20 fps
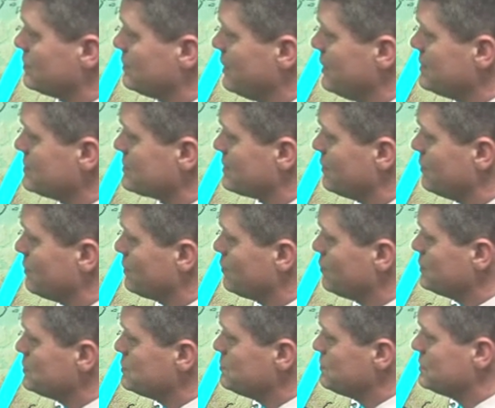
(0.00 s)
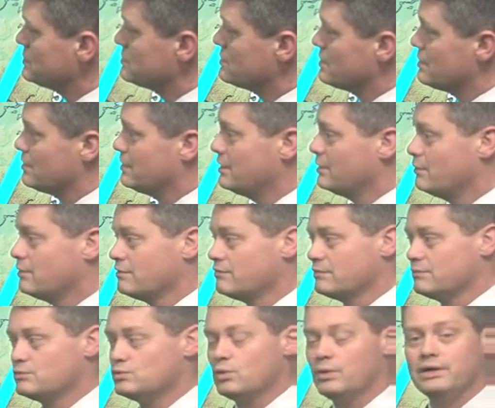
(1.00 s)
Alaska, with wind speeds there anywhere
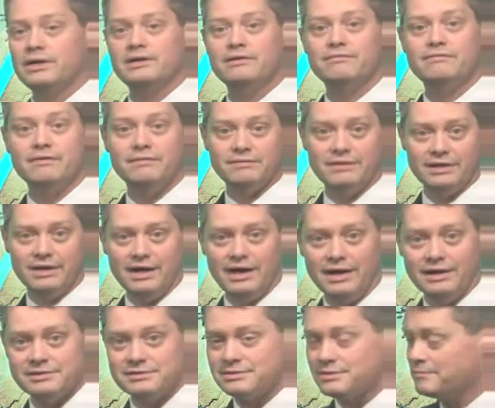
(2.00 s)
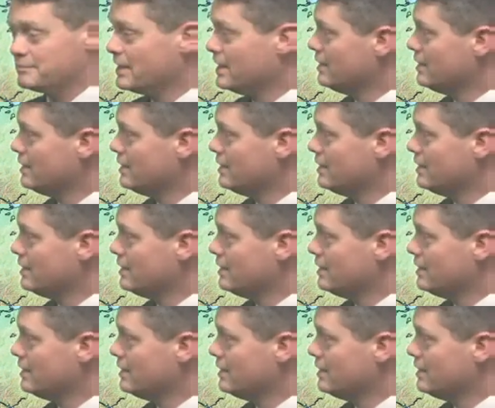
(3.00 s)
from 20 to 50 knots.